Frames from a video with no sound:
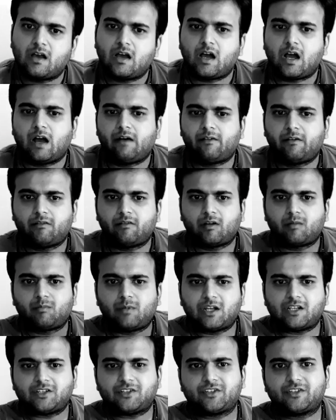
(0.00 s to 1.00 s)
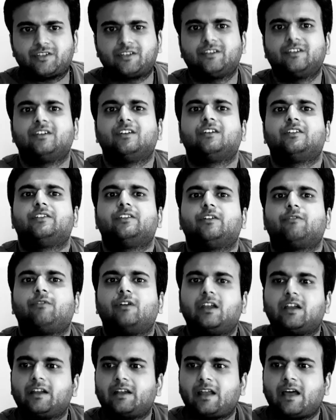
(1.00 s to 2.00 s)
however much the
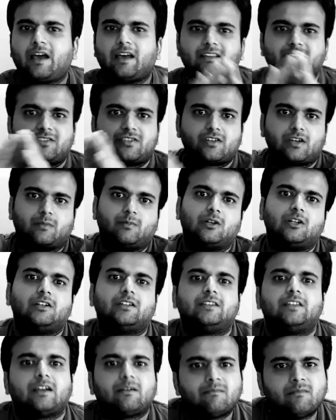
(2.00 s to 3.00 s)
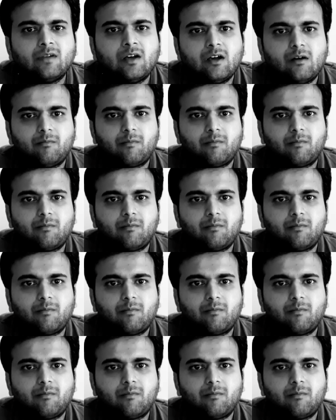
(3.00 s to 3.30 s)
villain has troubled them,